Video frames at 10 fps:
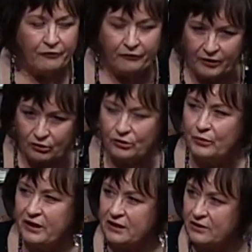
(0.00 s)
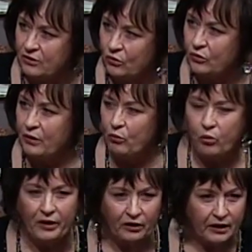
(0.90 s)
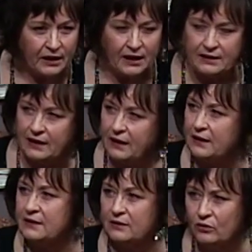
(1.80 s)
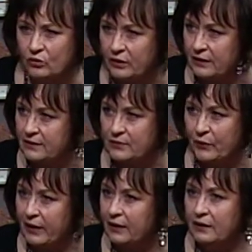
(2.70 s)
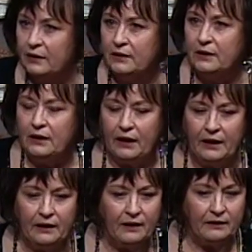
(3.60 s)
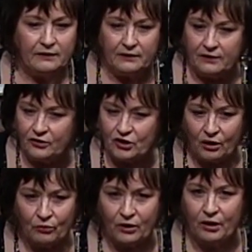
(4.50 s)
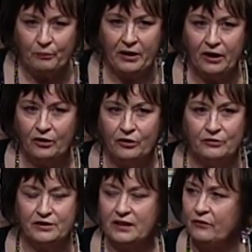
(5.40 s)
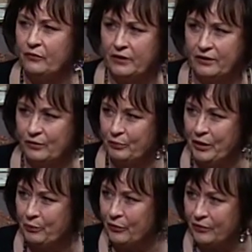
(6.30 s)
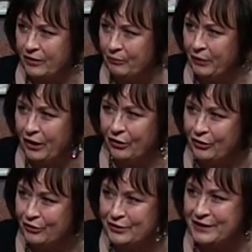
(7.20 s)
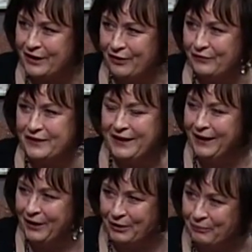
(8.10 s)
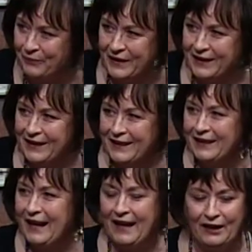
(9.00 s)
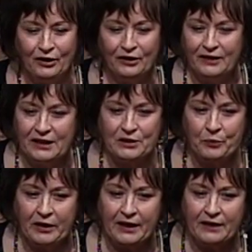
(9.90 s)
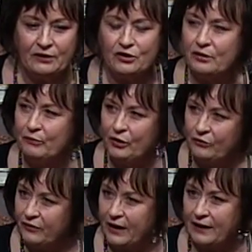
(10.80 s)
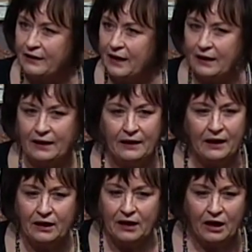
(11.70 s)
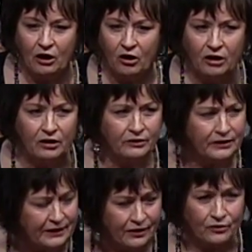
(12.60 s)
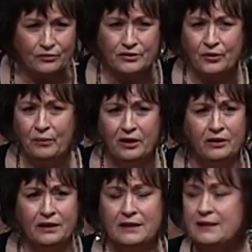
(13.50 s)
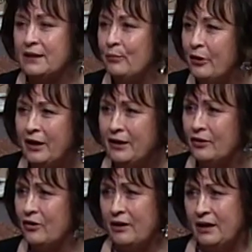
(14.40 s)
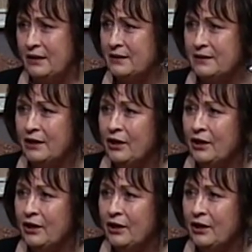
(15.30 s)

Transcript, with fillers: filled with His glory. Where can I take His glory this week? And don't compare yourself with other people. Compare yourself to Him. Mm-hmm. And let's begin to move like that. And I, I call on leaders, oh my goodness, in the body of Christ,